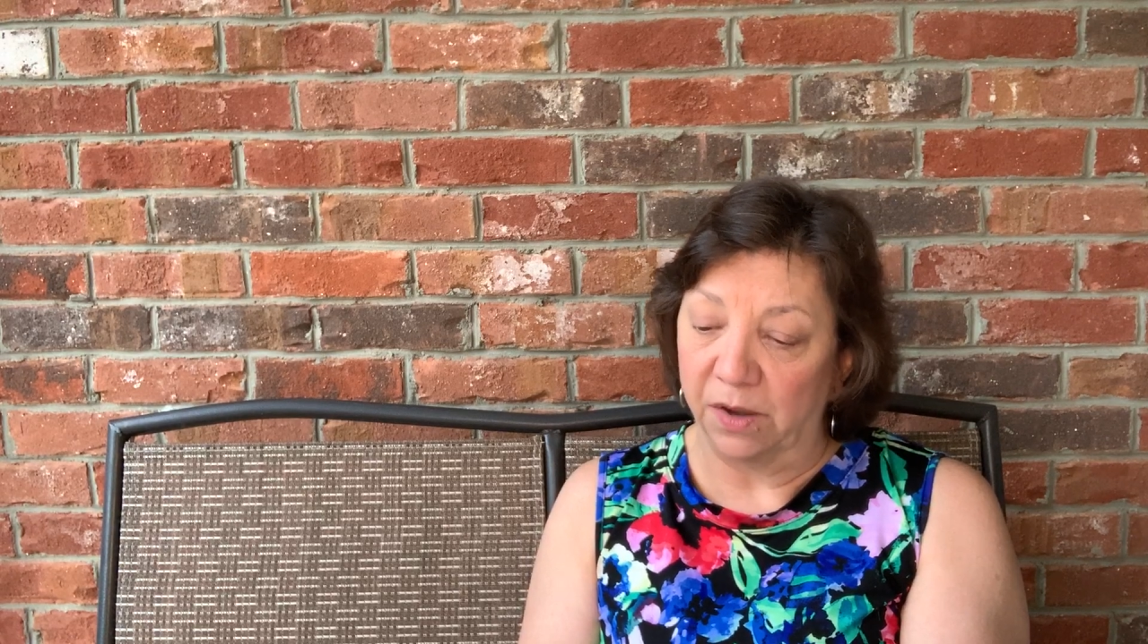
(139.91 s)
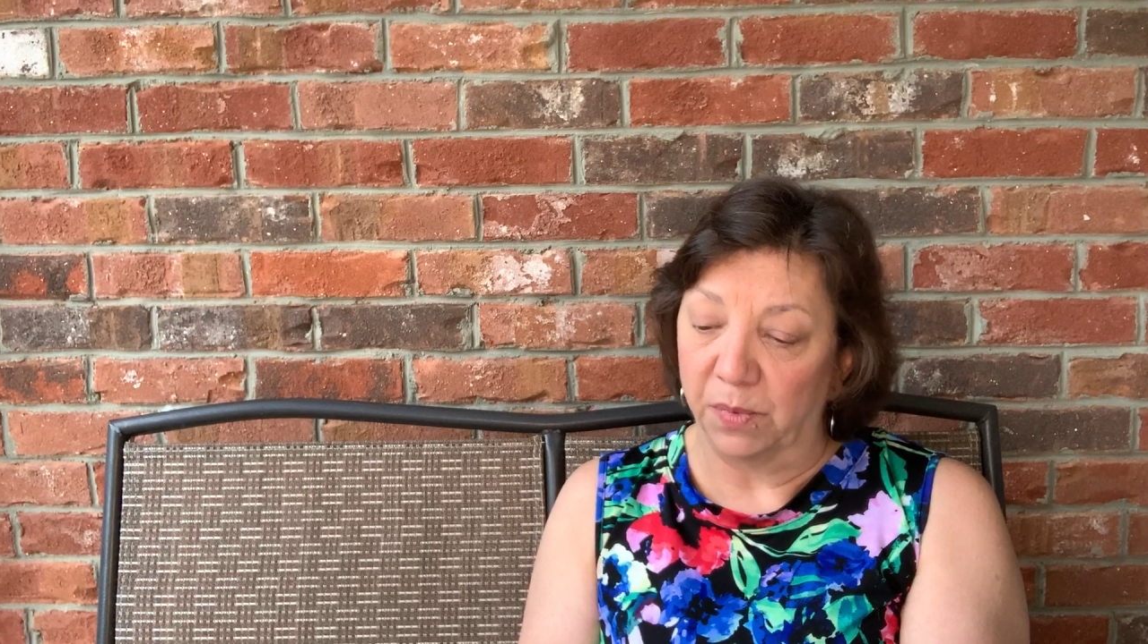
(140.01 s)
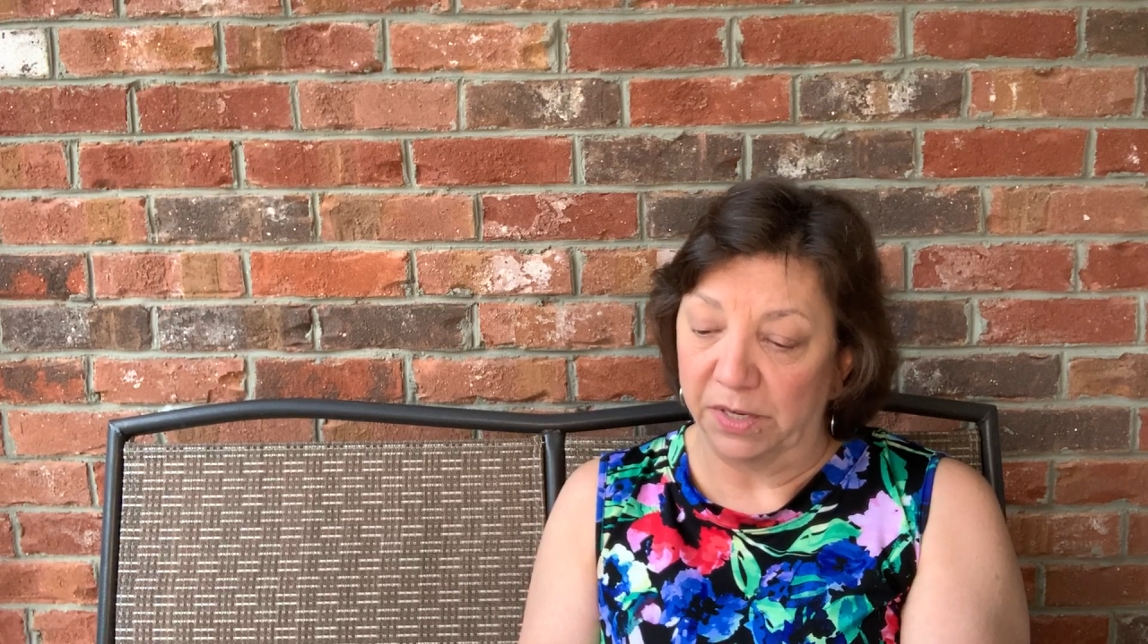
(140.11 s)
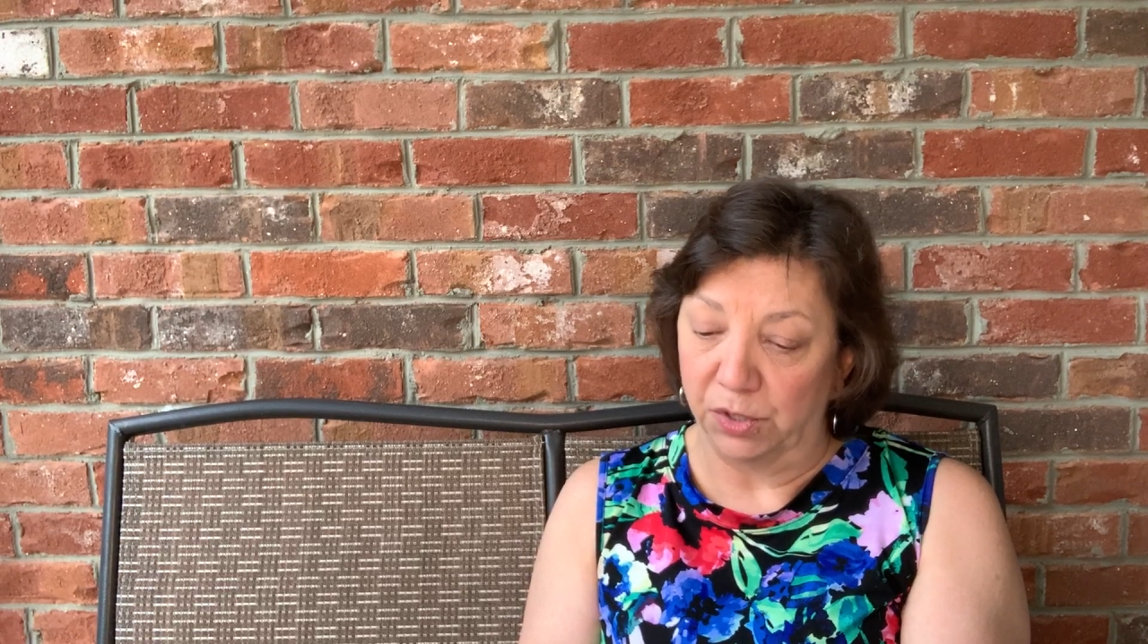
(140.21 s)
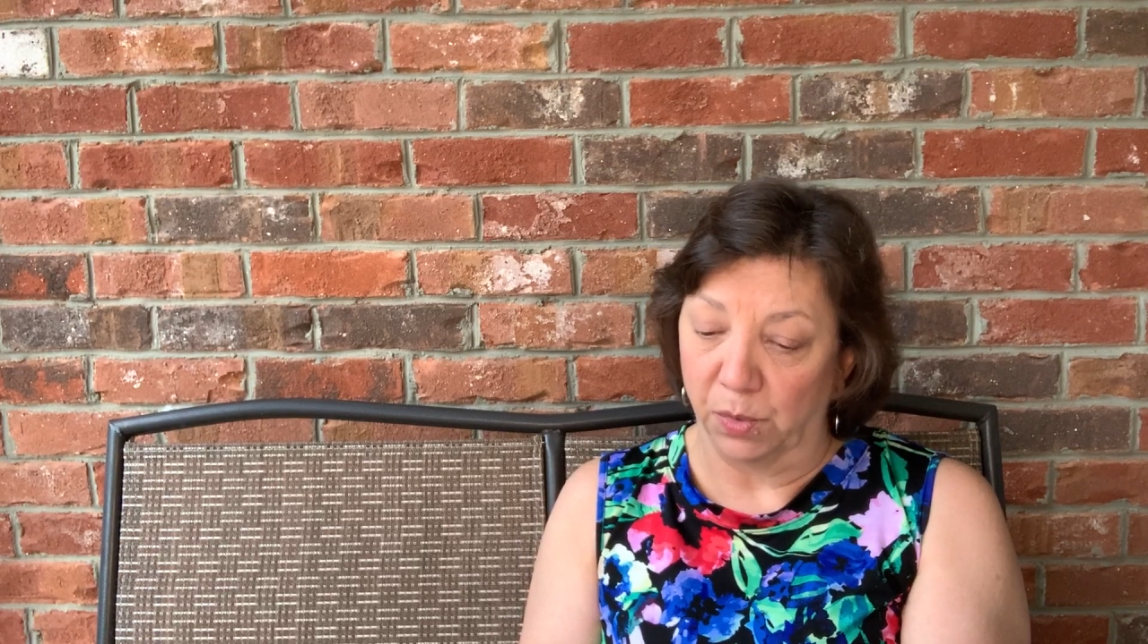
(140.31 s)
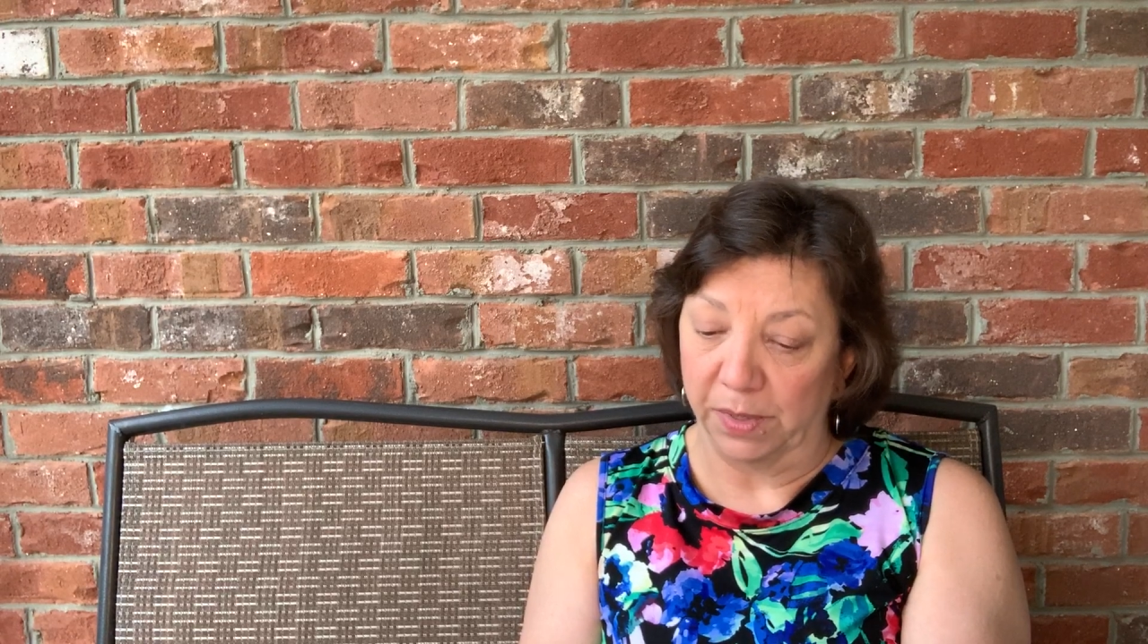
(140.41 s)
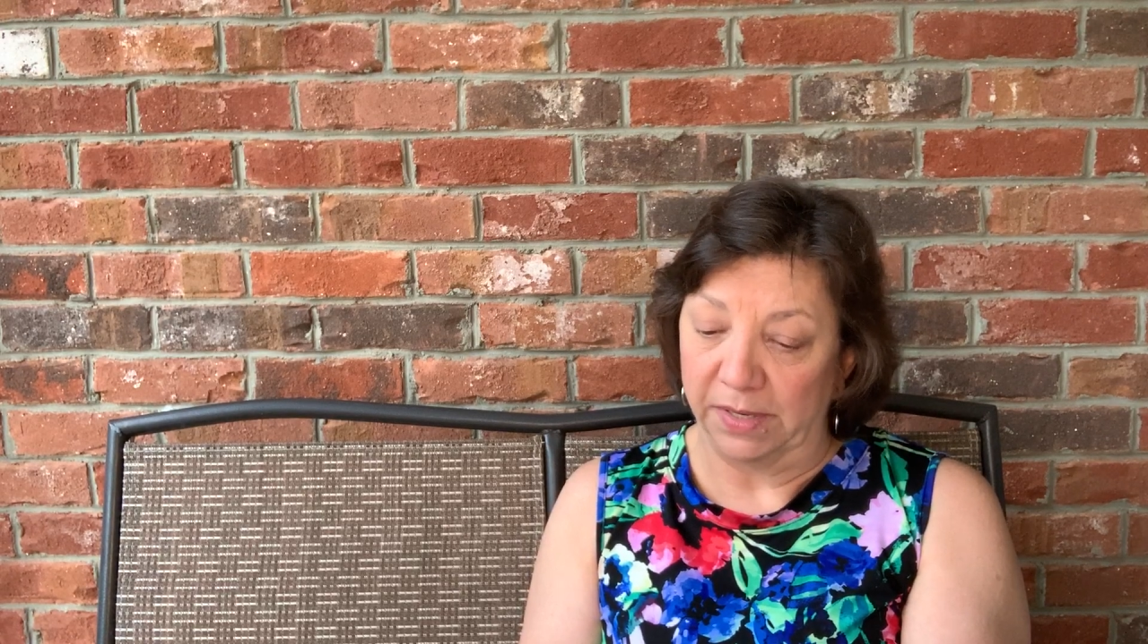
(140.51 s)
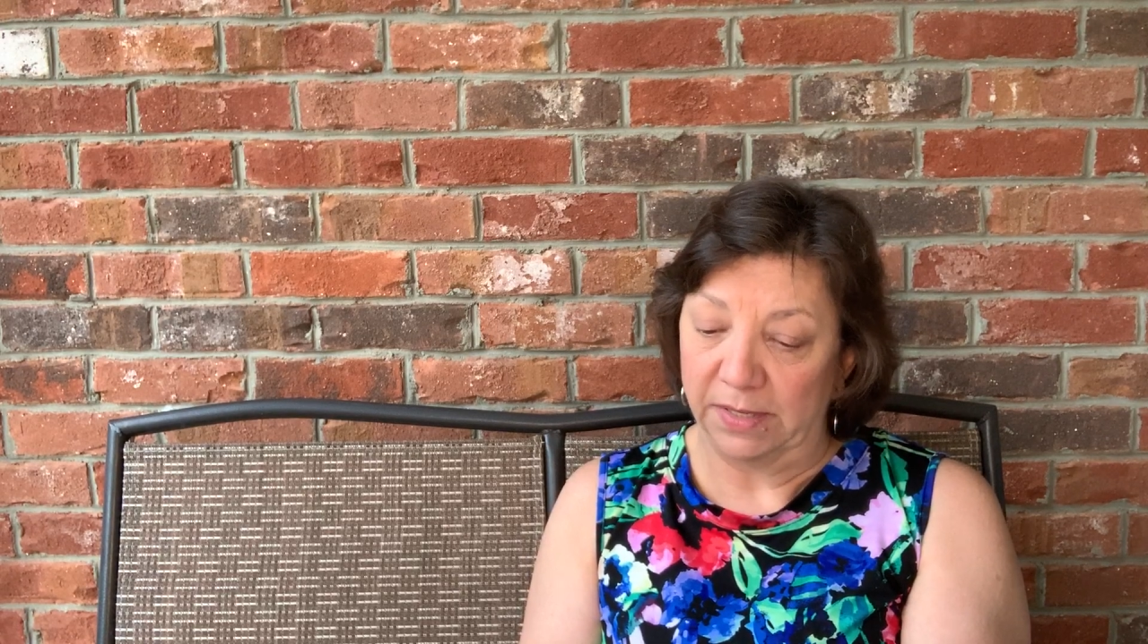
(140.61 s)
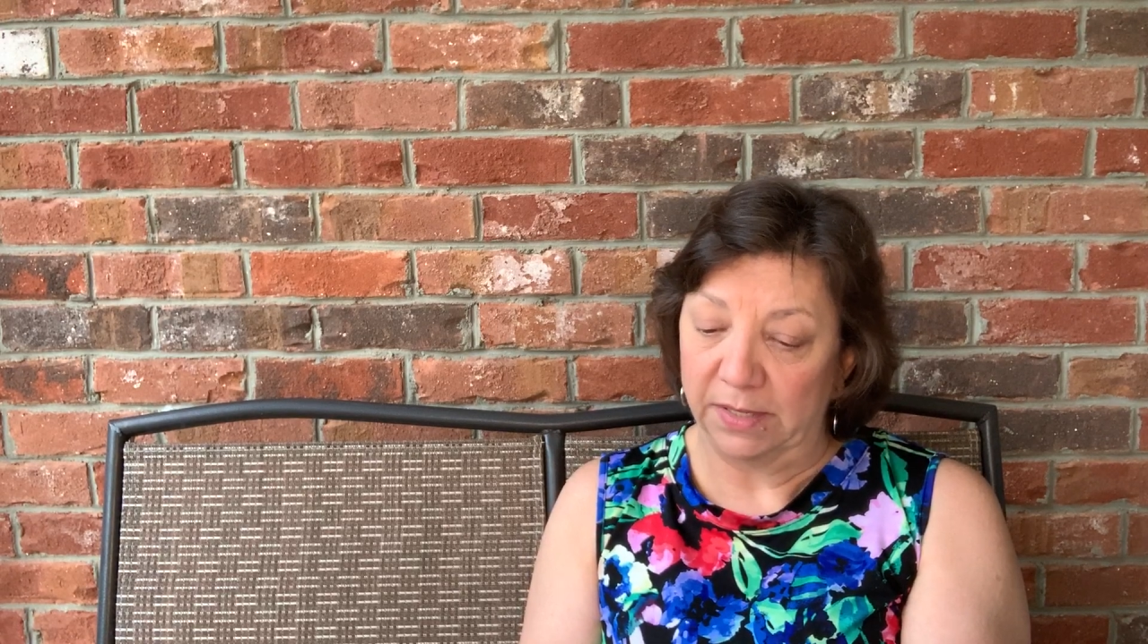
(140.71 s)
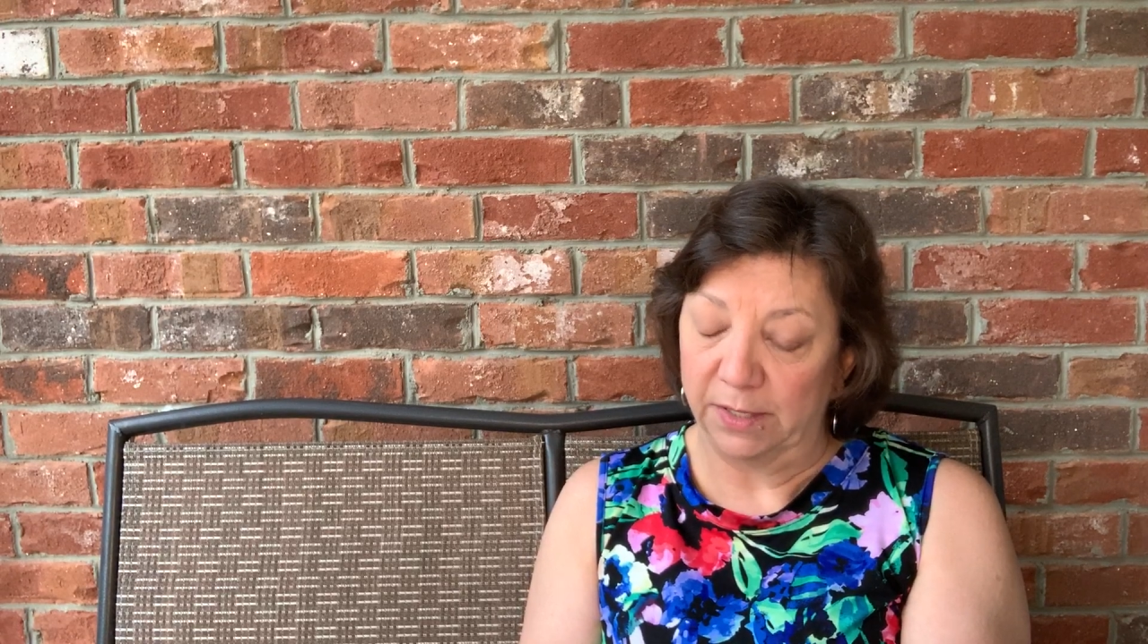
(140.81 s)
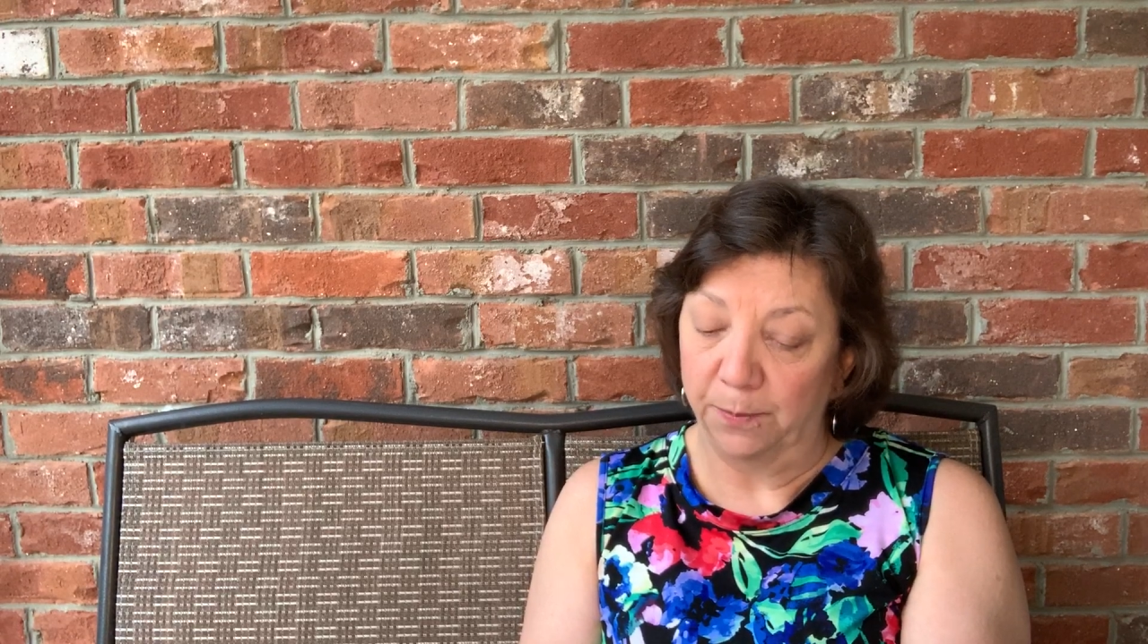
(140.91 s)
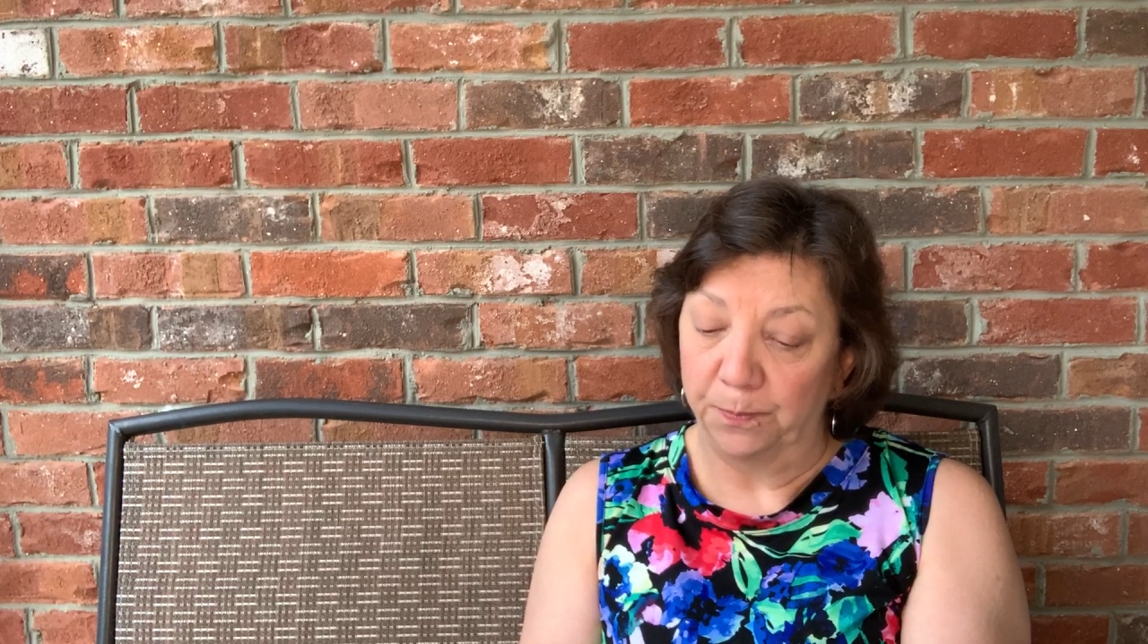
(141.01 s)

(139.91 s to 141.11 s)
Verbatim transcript: rejoice.